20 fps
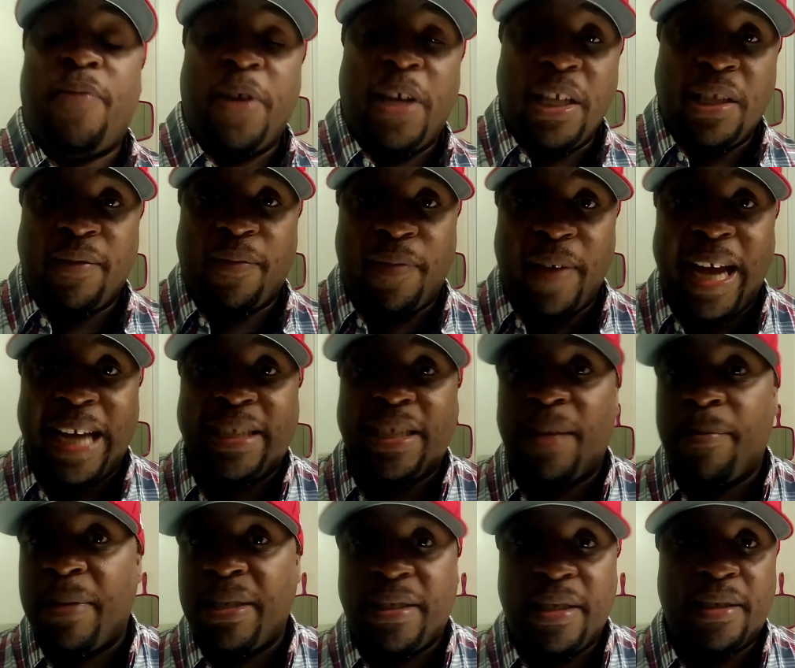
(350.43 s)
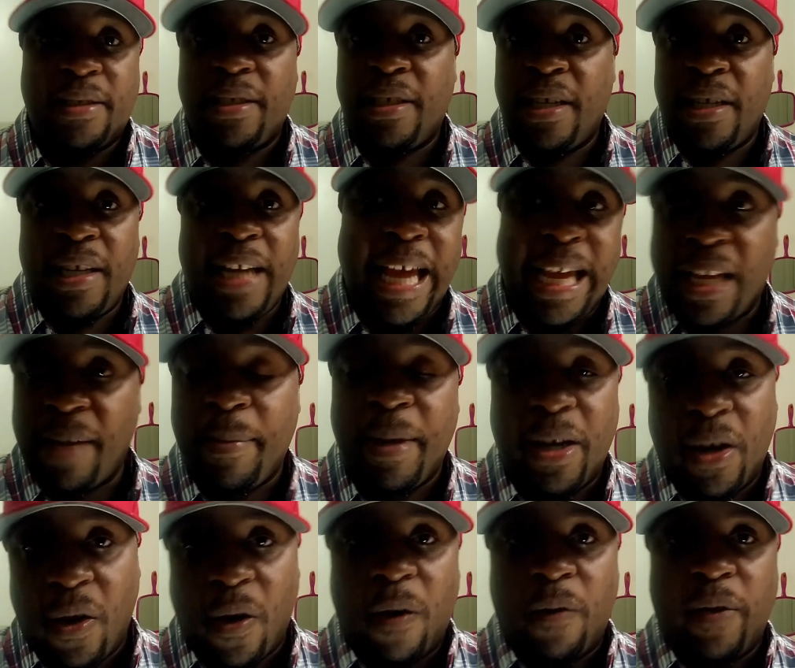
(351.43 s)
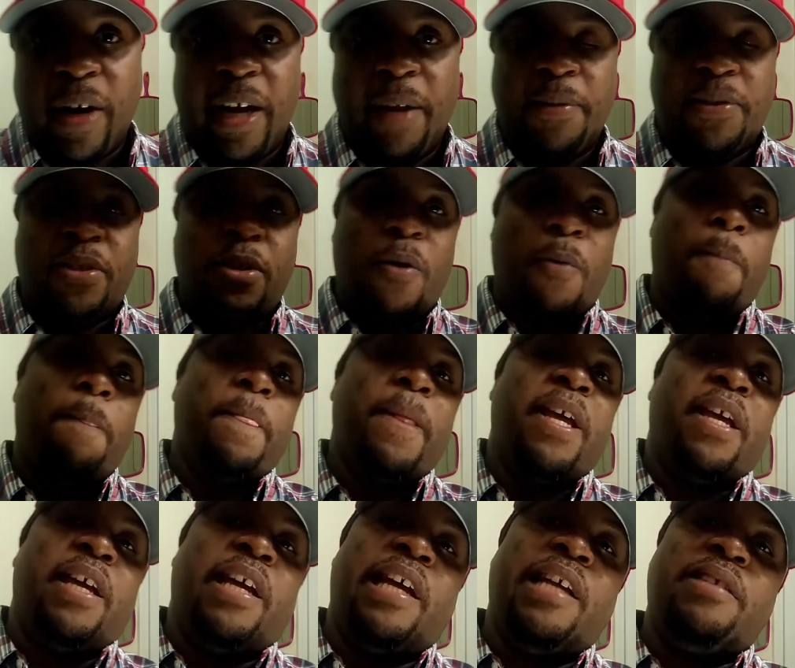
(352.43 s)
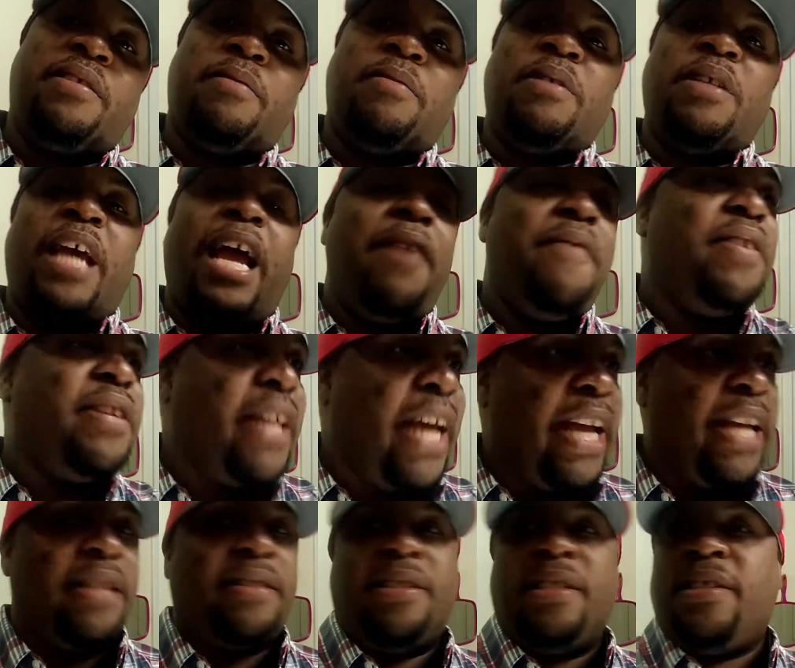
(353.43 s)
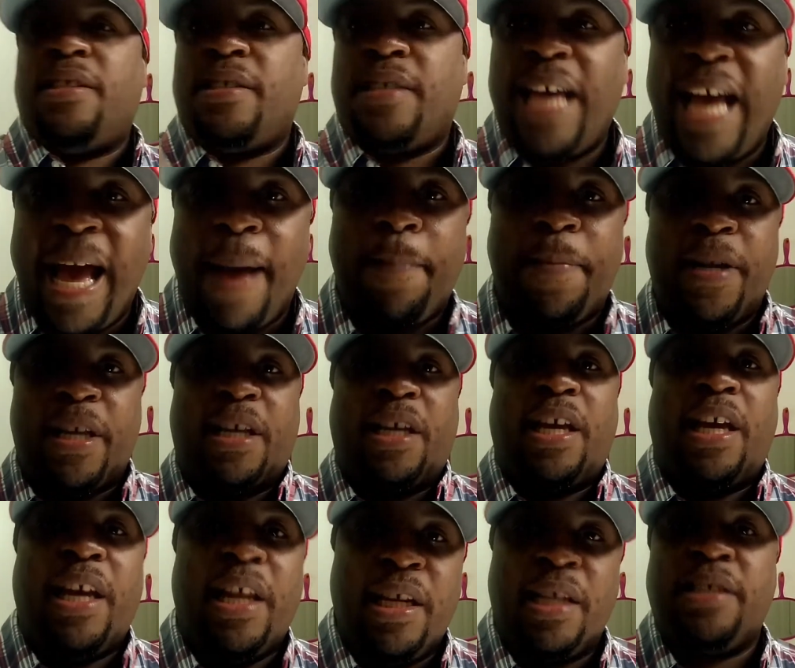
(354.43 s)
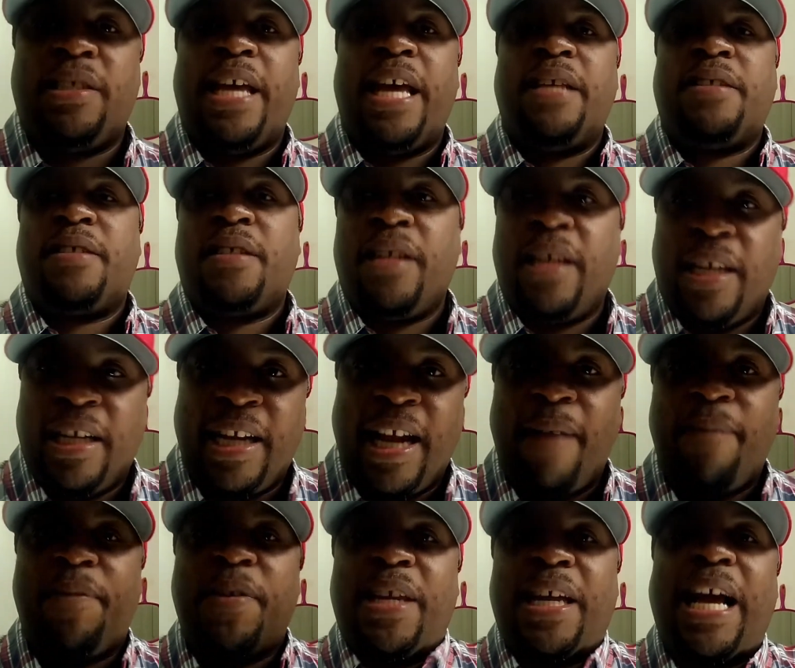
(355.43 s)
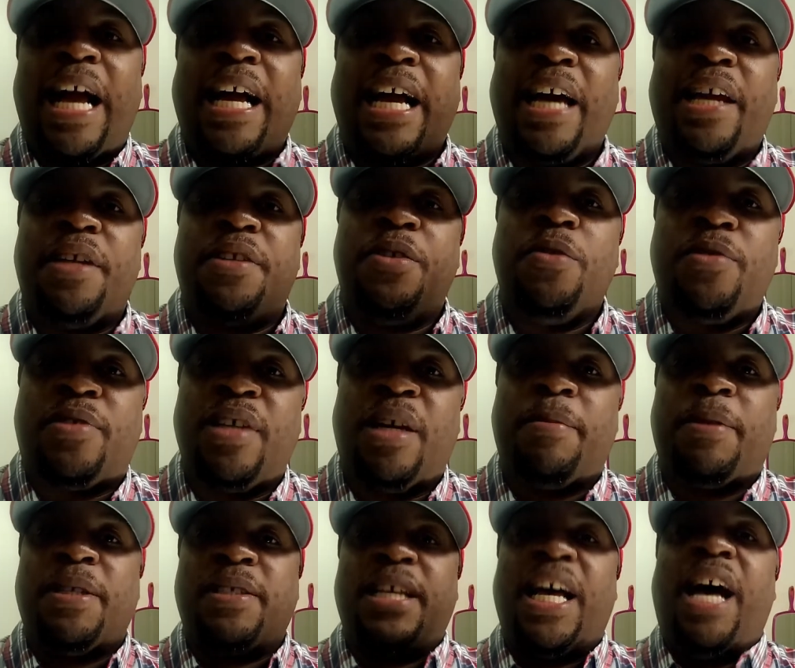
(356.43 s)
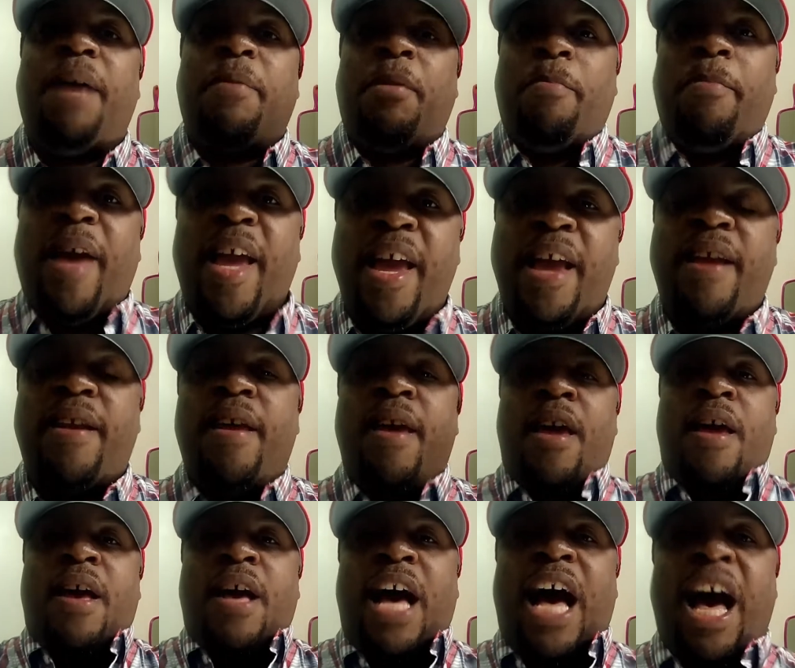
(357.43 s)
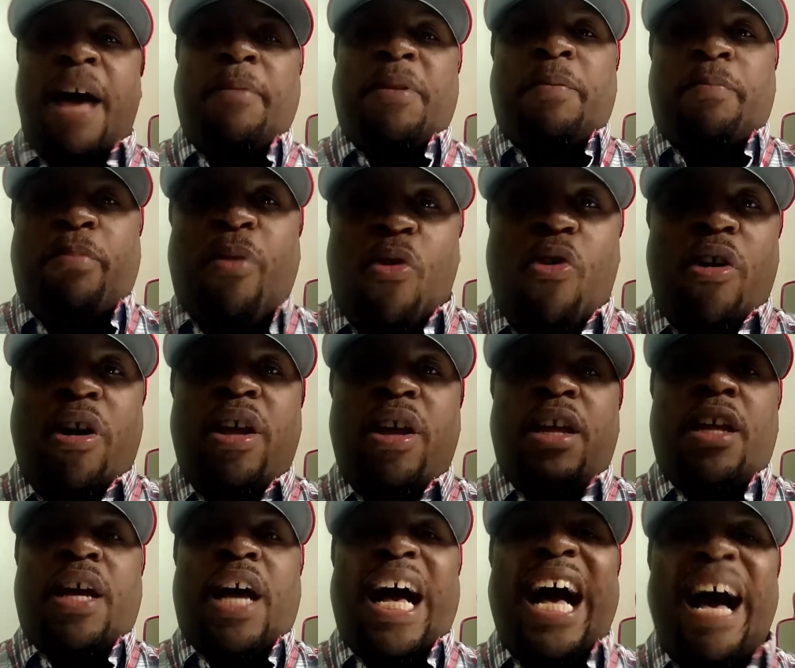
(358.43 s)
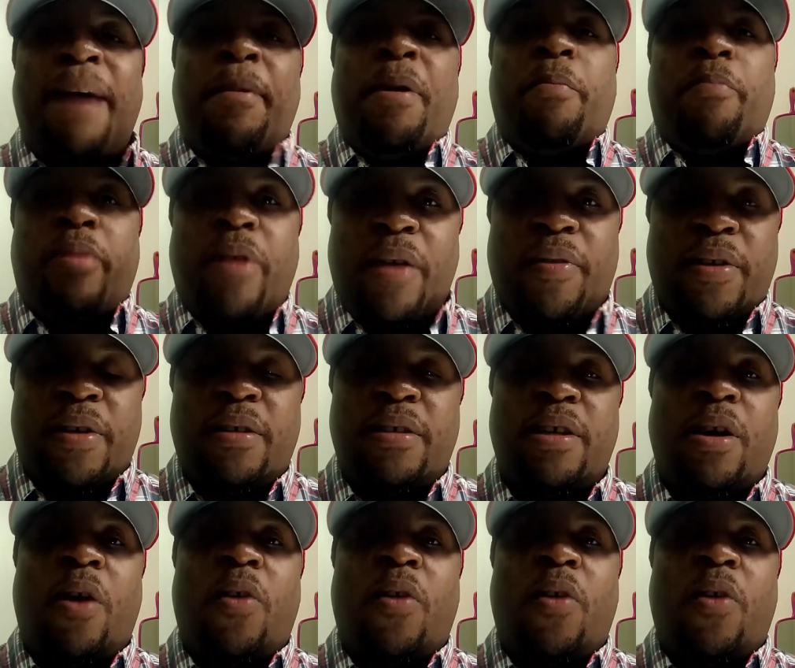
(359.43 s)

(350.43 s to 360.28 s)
Forget the fact that my sister didn't like him at all, right? So it's every day this is happening and it's escalating, and I feel like I gotta do something because I'm a man, I'm a boy, I'm a brother.